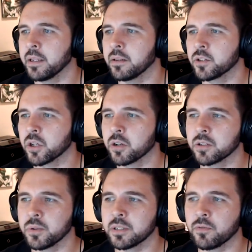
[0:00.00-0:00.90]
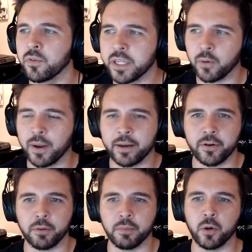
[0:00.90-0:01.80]
there's also this video
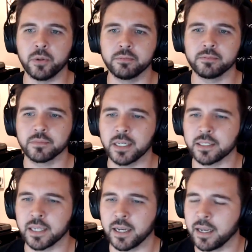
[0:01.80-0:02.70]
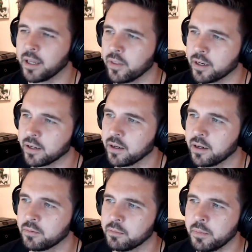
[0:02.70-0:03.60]
editor mode that I think
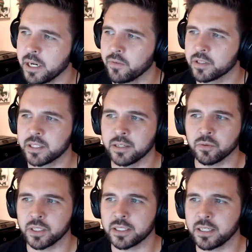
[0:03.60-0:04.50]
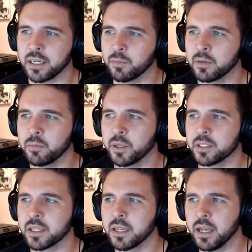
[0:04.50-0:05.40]
many of us didn't really see coming,
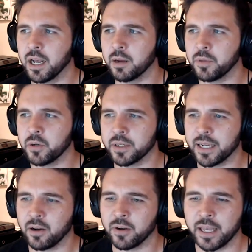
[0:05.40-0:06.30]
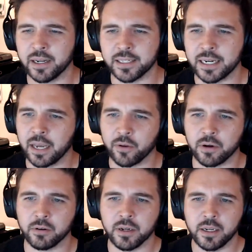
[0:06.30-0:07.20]
but you can now edit
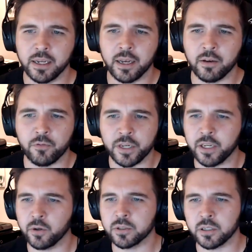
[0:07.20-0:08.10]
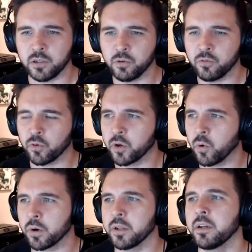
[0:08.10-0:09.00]
together videos that you've
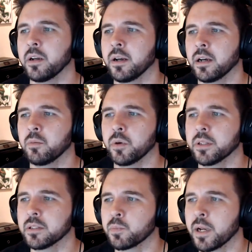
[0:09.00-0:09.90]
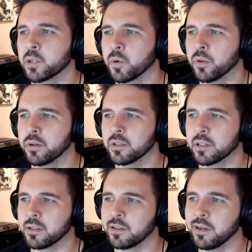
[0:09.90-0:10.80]
recorded within Smash Brothers
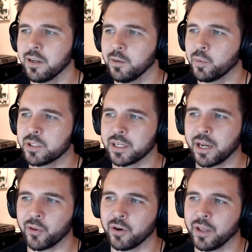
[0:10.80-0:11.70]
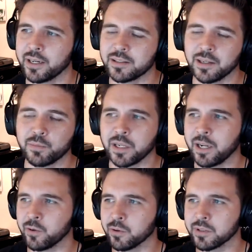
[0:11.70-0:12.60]
and put together like
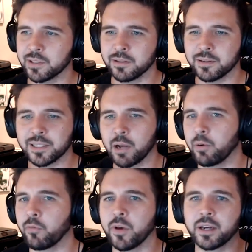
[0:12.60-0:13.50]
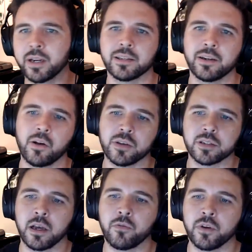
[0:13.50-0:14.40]
subtitles and sound effects and all the
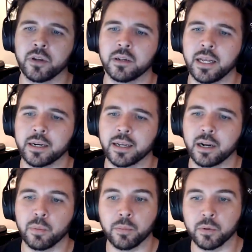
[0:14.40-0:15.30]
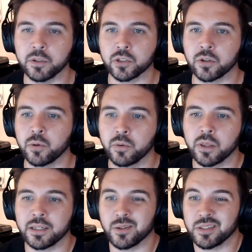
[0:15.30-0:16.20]
stuff, and kind of publish your own
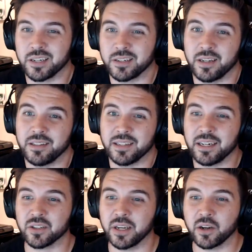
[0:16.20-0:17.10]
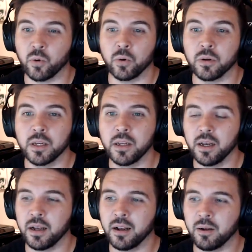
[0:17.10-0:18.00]
thing. So it's actually a cool
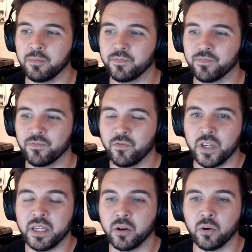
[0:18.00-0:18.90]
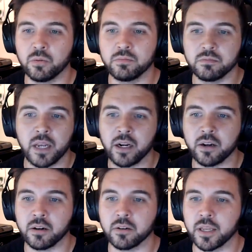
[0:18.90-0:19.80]
video
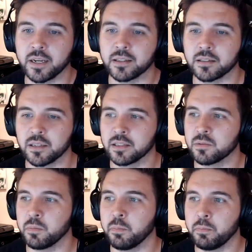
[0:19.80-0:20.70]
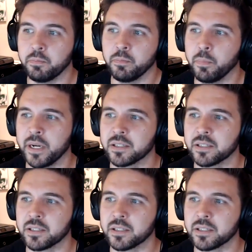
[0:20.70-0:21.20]
editor. Like it's based